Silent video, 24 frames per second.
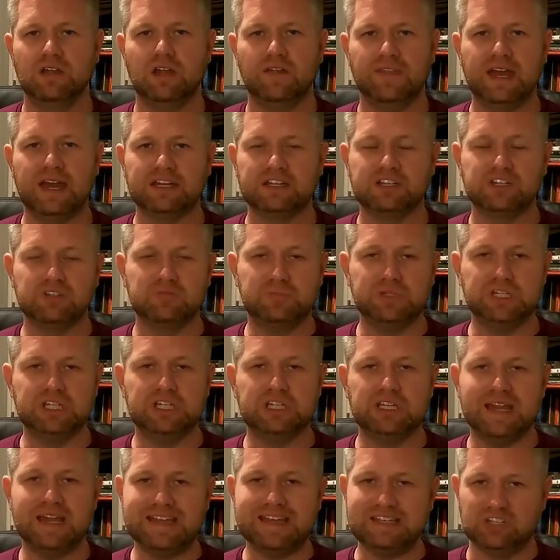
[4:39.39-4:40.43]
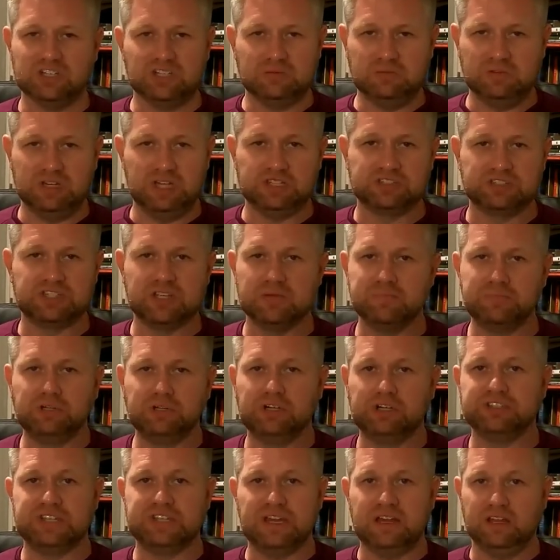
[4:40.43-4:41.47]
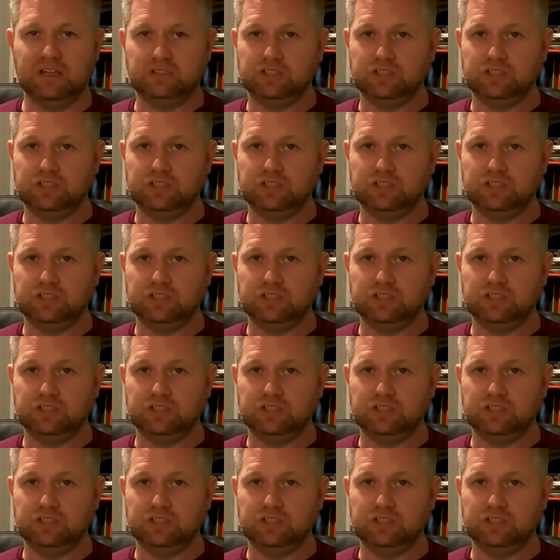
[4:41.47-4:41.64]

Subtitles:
And that could be as simple as